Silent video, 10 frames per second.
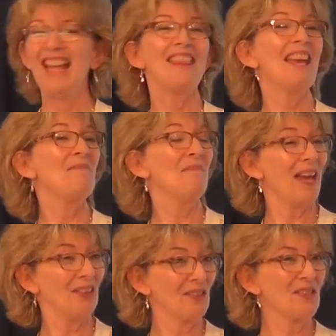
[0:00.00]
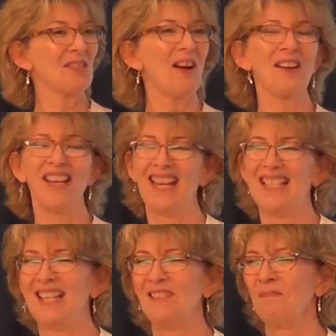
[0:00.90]
they met through
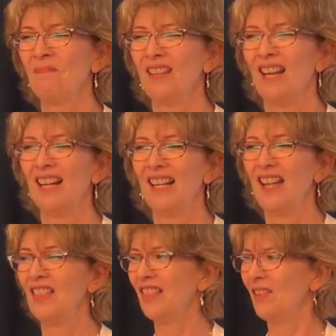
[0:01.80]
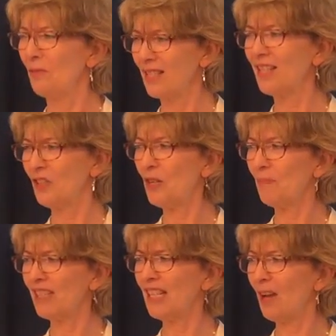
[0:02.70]
stargazing. Uh, was it a trip
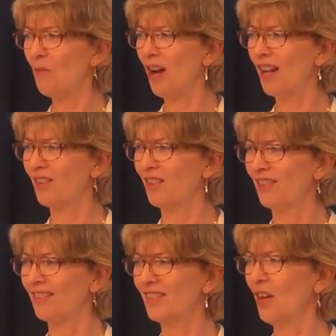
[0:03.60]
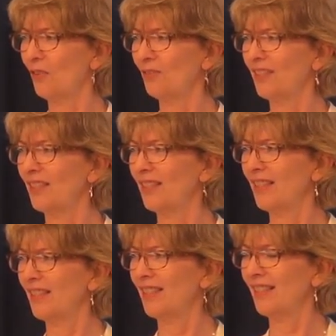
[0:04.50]
to Taiwan or no?
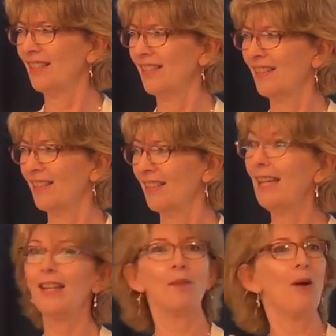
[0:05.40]
Inner Mongolia. Inner